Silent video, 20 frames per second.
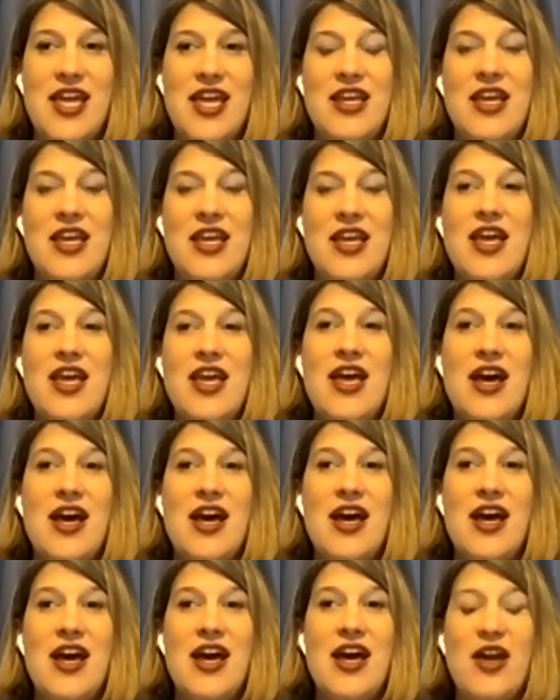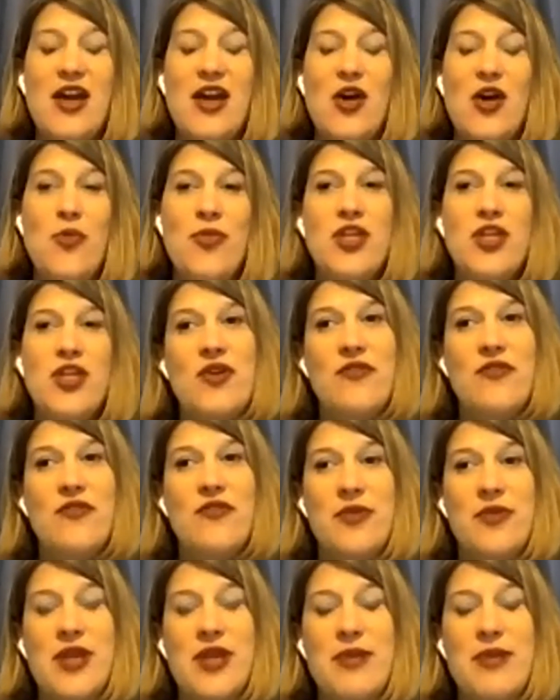And I hope that you have
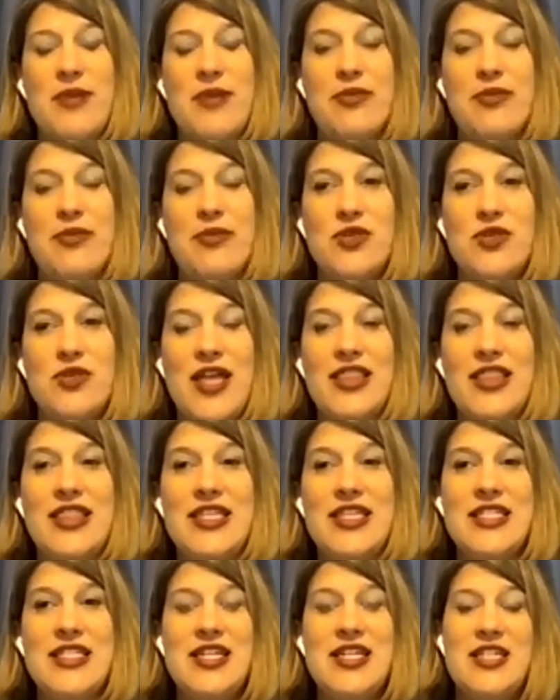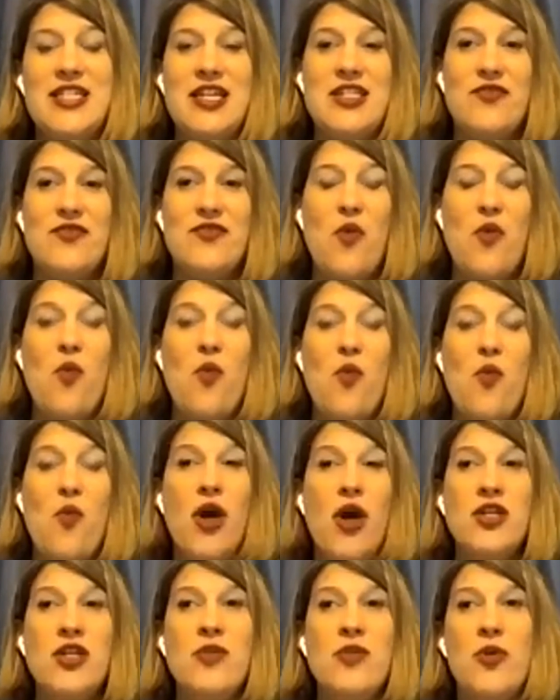been able to at least identify
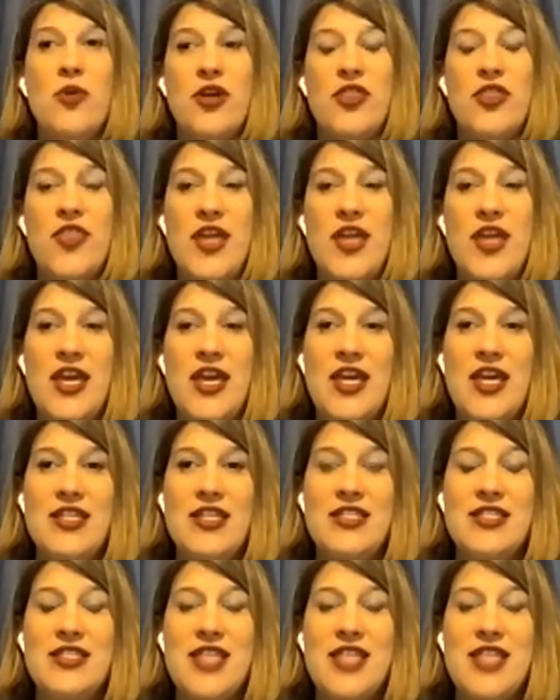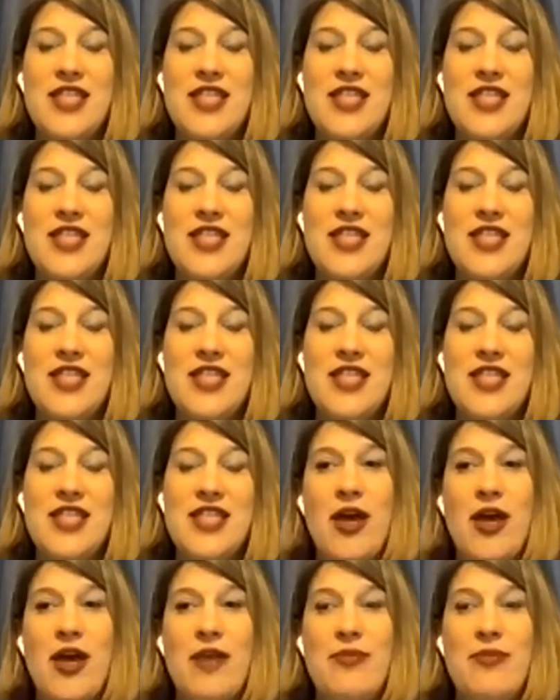one or more things that you
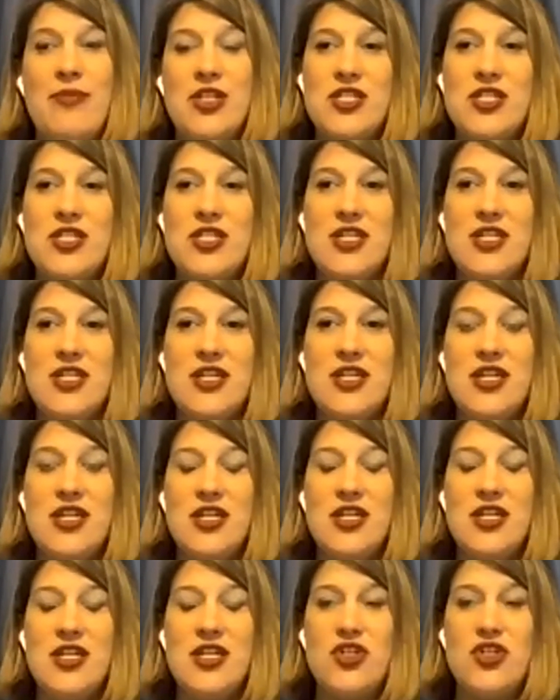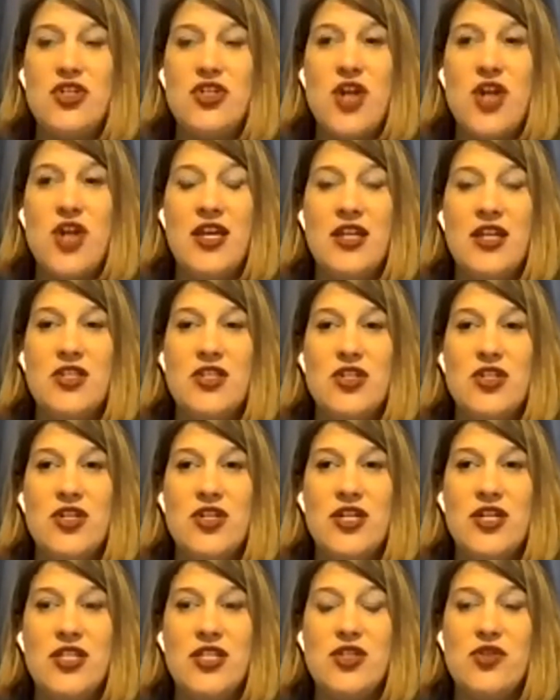might be interested in trying
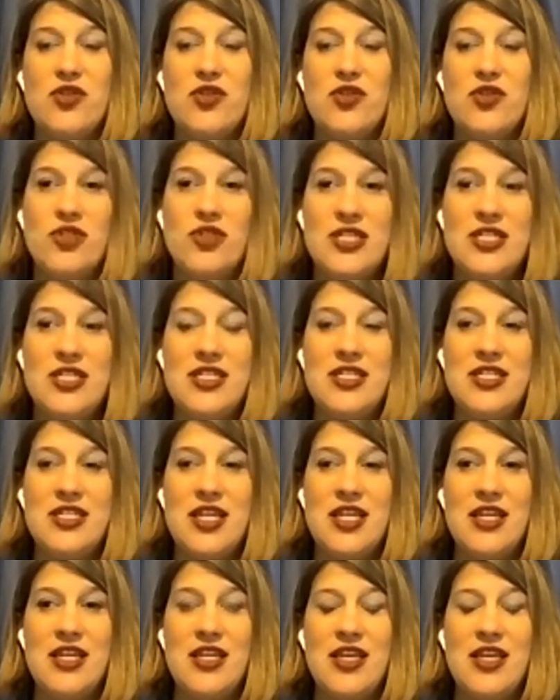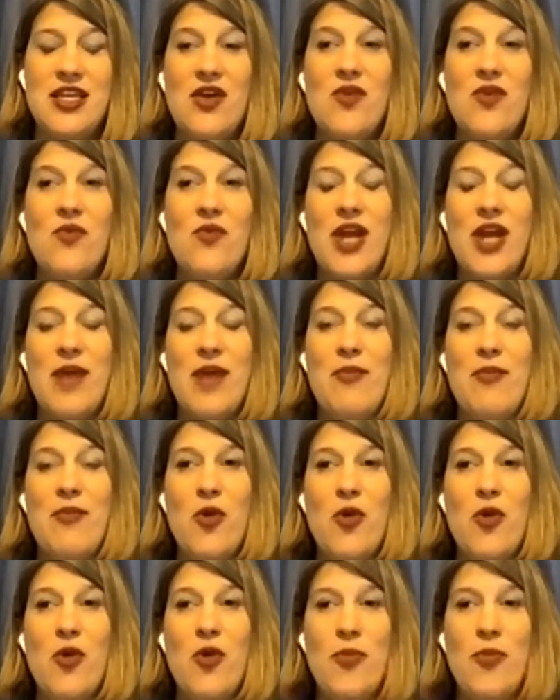during social distancing what I'm
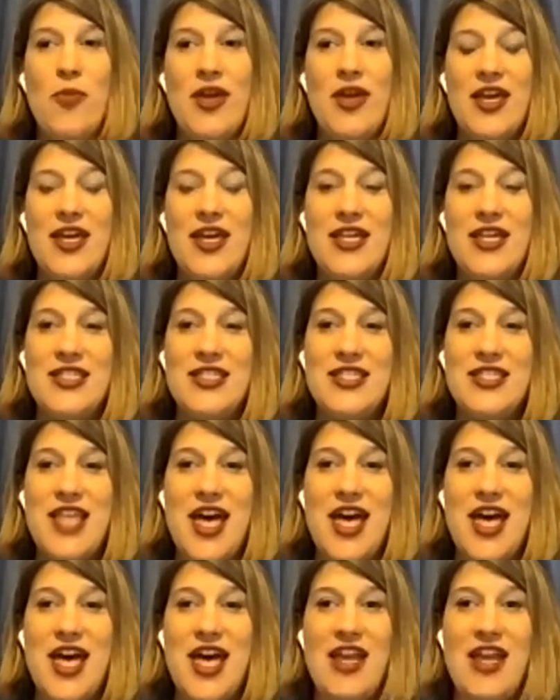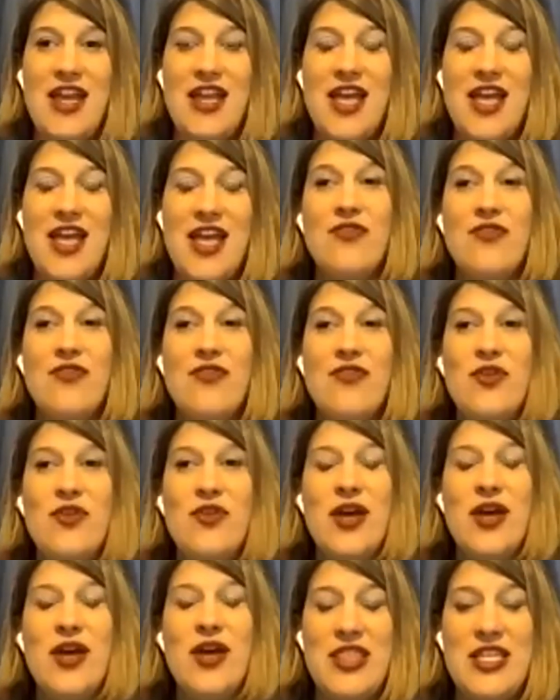hoping is that
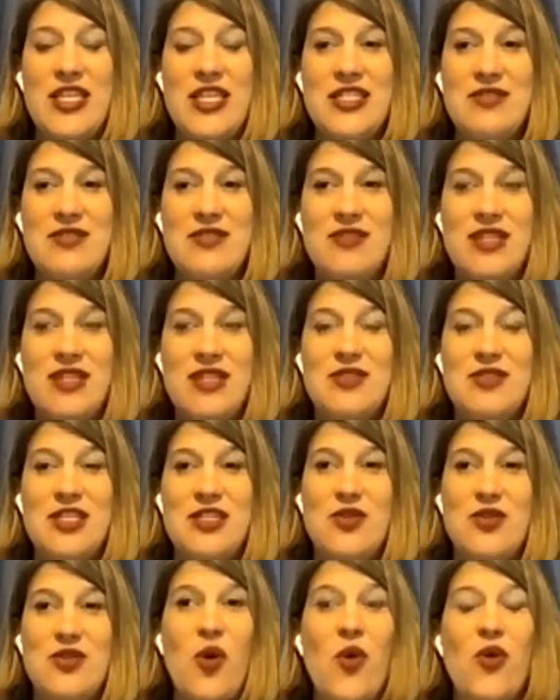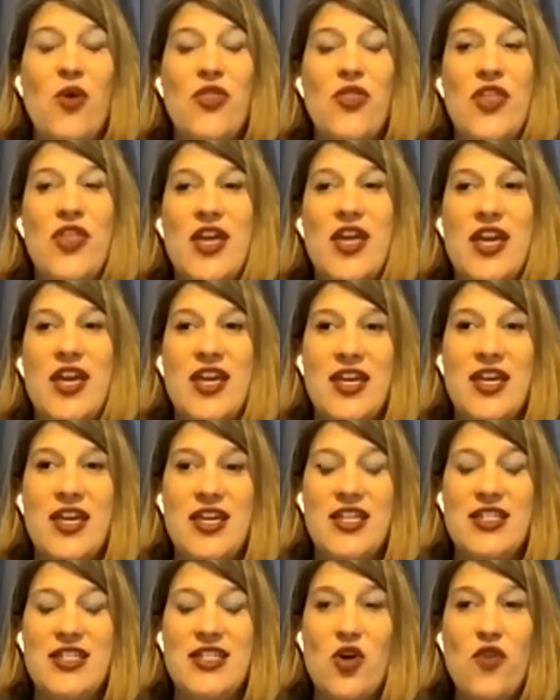everyone, when this this whole thing
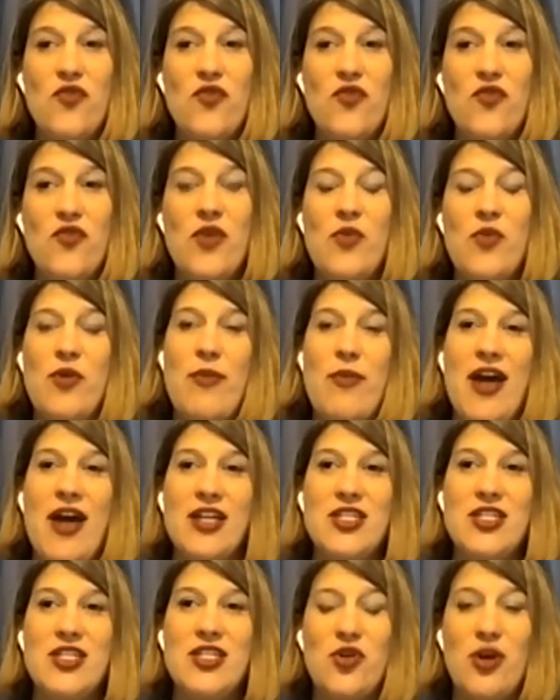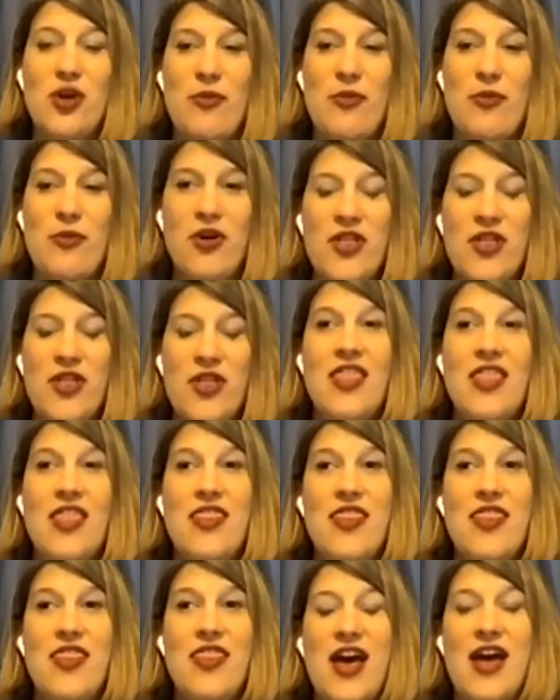is over and we're back to normal,
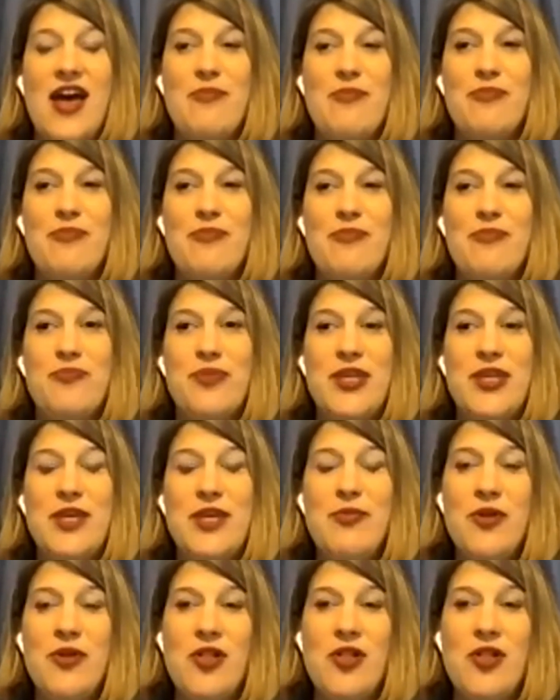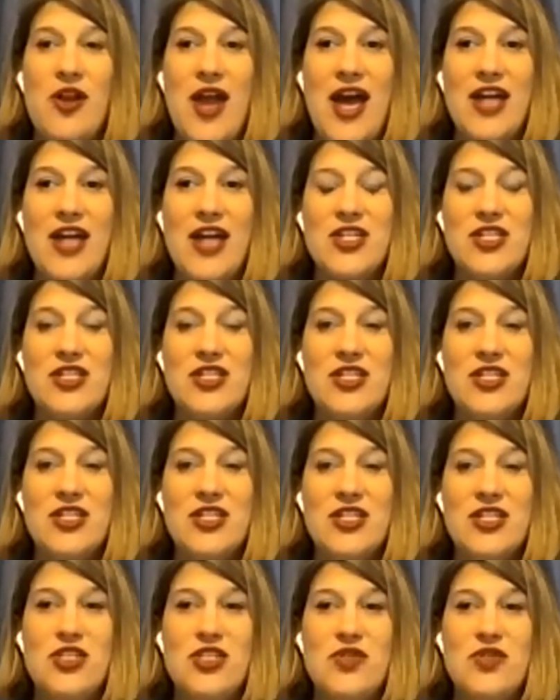that people are actually
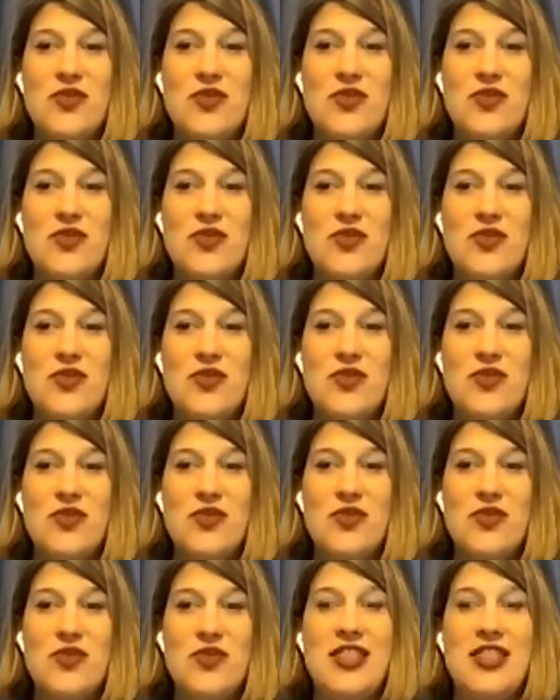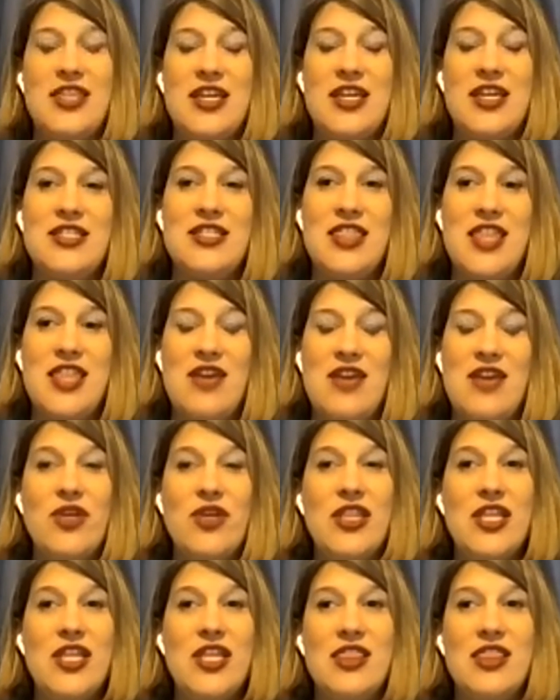doing and finding things that they
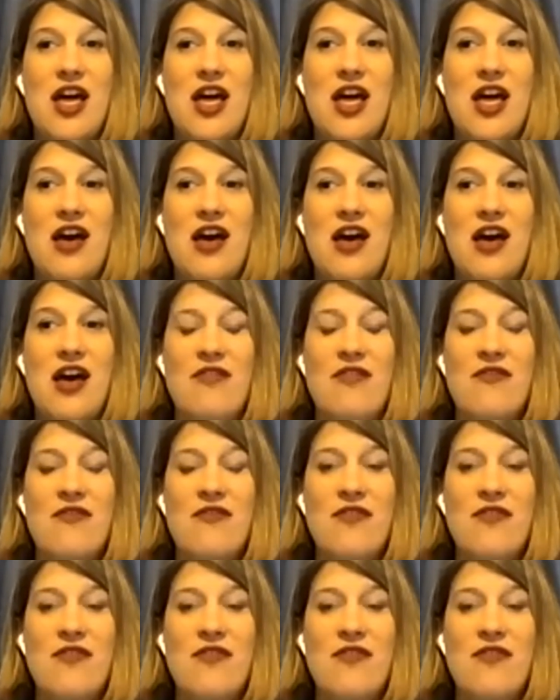really love